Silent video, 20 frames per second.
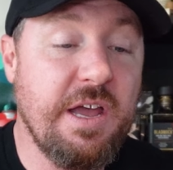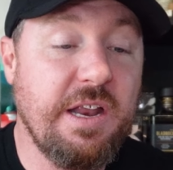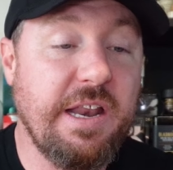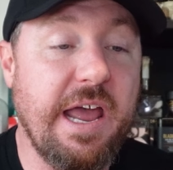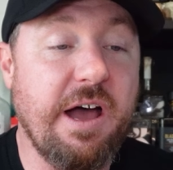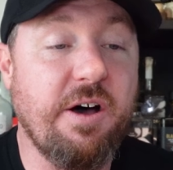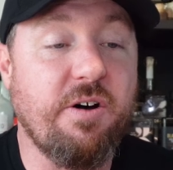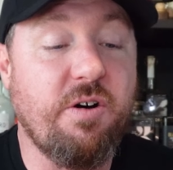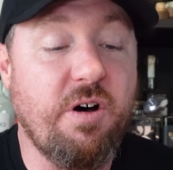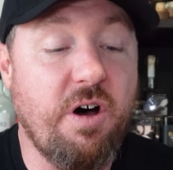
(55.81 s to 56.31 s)

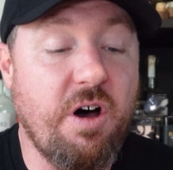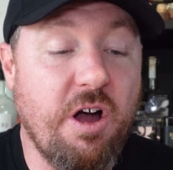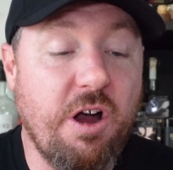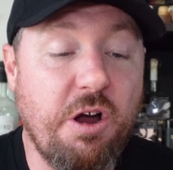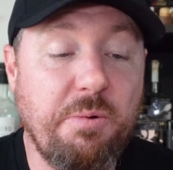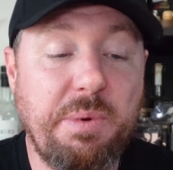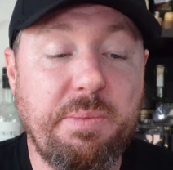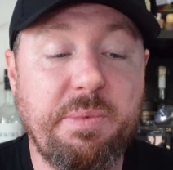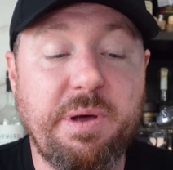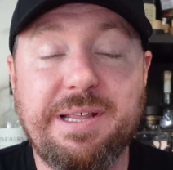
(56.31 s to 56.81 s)
Now, I
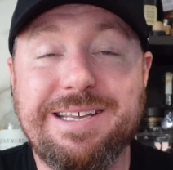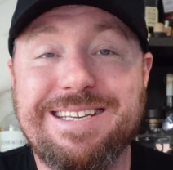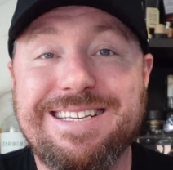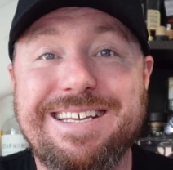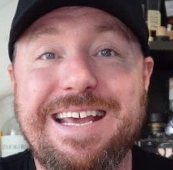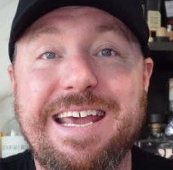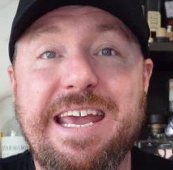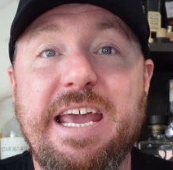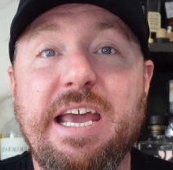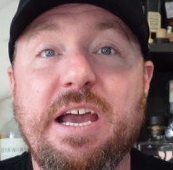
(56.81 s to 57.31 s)
remember
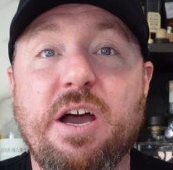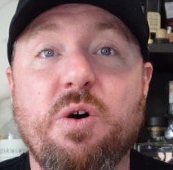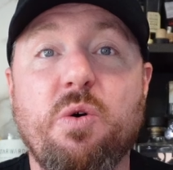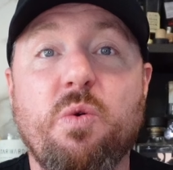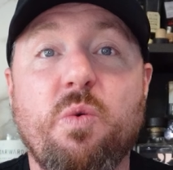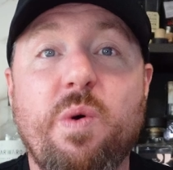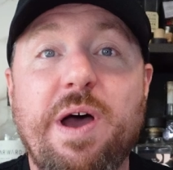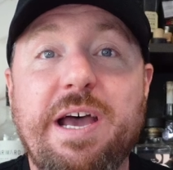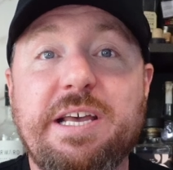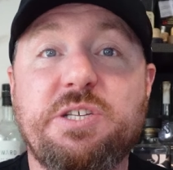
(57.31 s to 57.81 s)

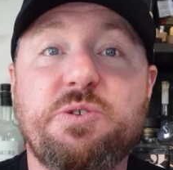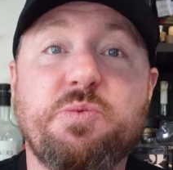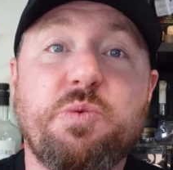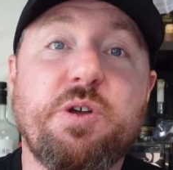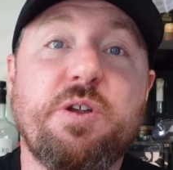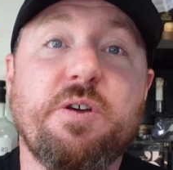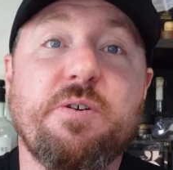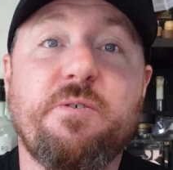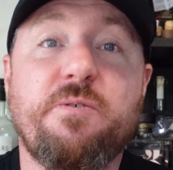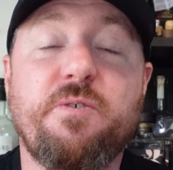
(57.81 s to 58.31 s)
seeing
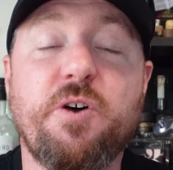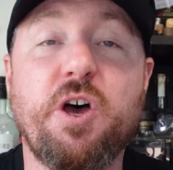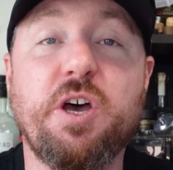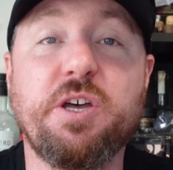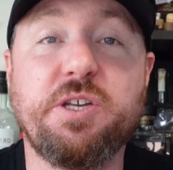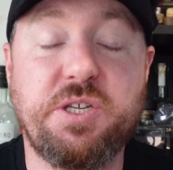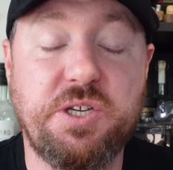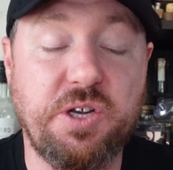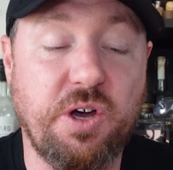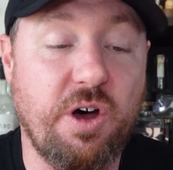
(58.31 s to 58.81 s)
Westward
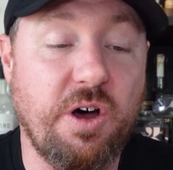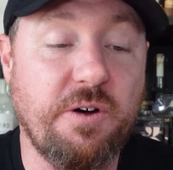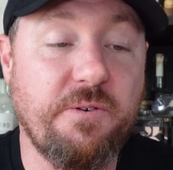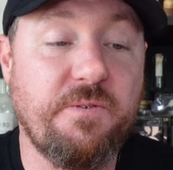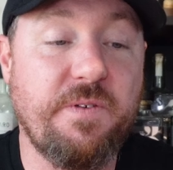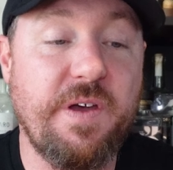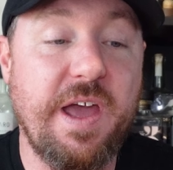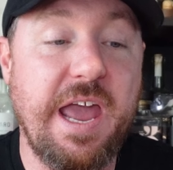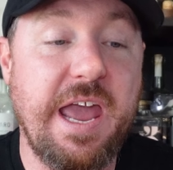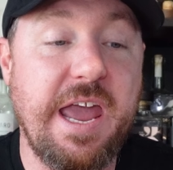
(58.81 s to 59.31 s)
first
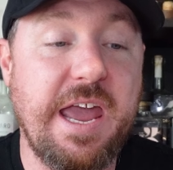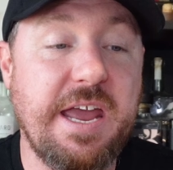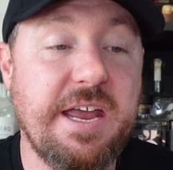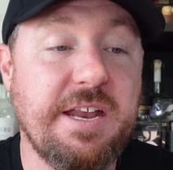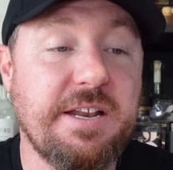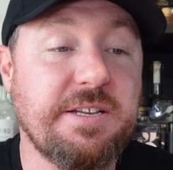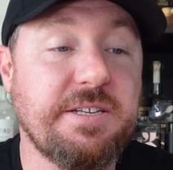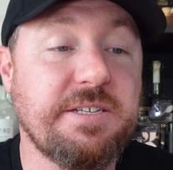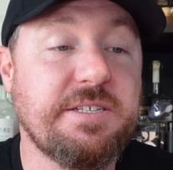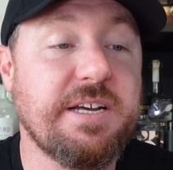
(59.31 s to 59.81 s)
off
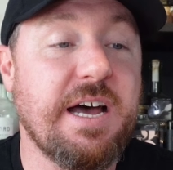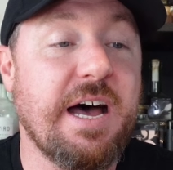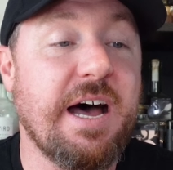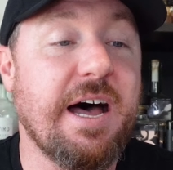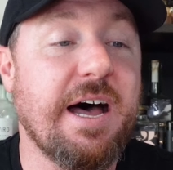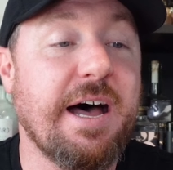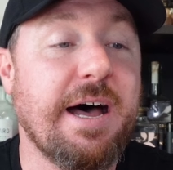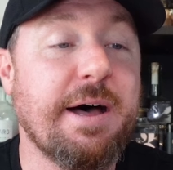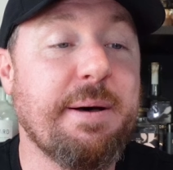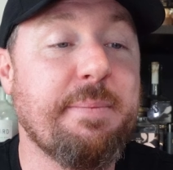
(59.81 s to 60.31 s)
and
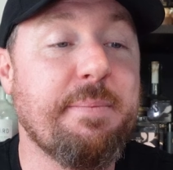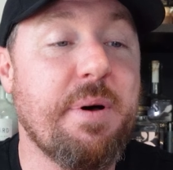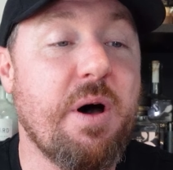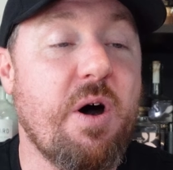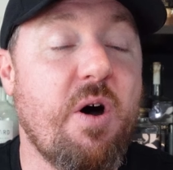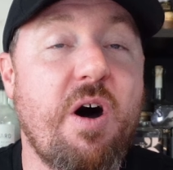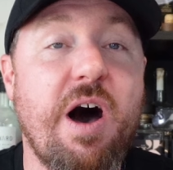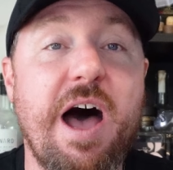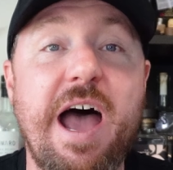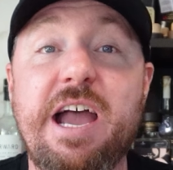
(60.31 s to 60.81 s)

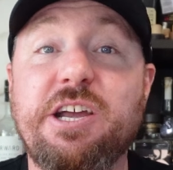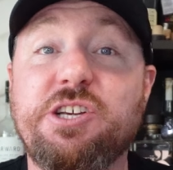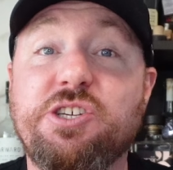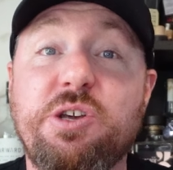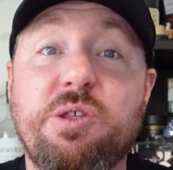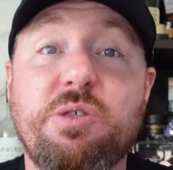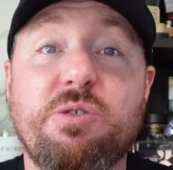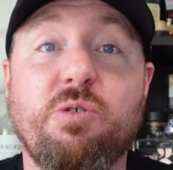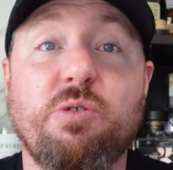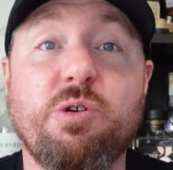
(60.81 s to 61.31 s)
I
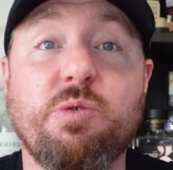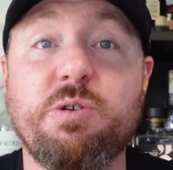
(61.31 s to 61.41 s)
actually thought